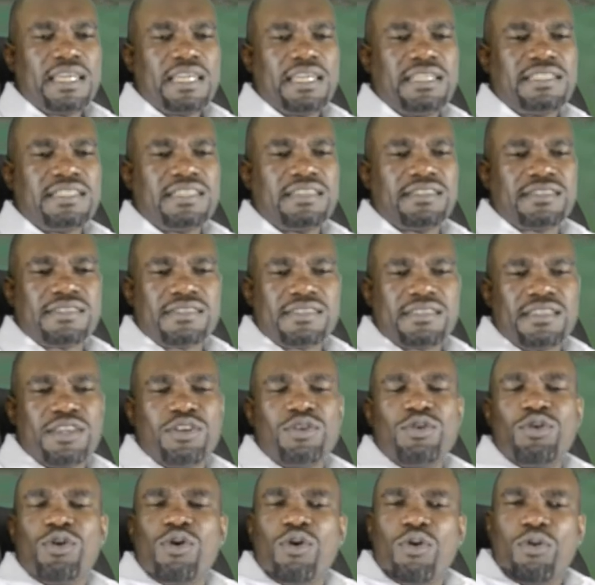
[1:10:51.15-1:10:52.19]
it is
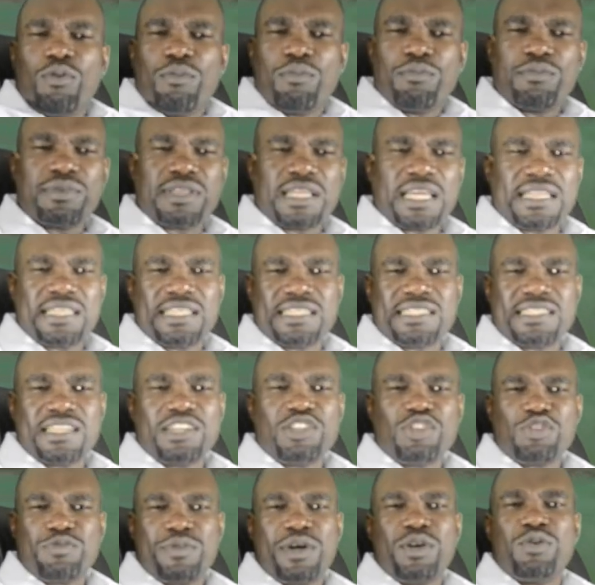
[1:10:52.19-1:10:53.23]
the norm that the
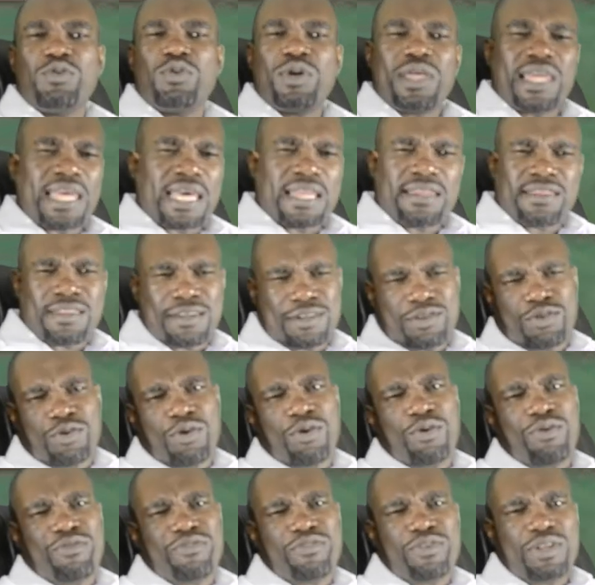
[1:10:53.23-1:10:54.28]
gentleman will get the
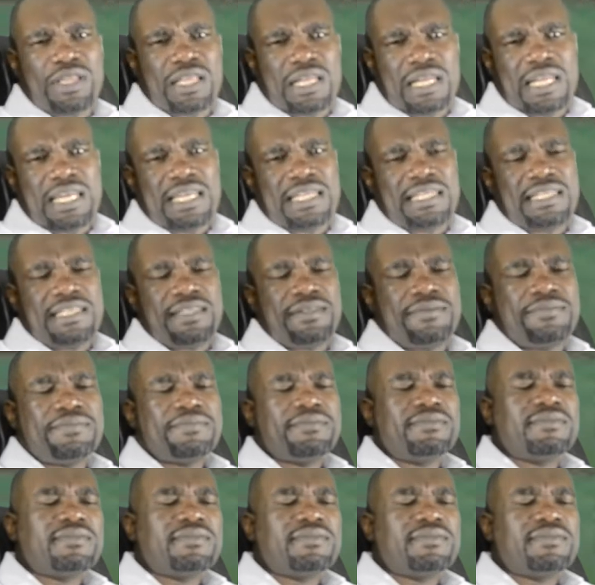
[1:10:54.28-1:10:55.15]
door for the lady.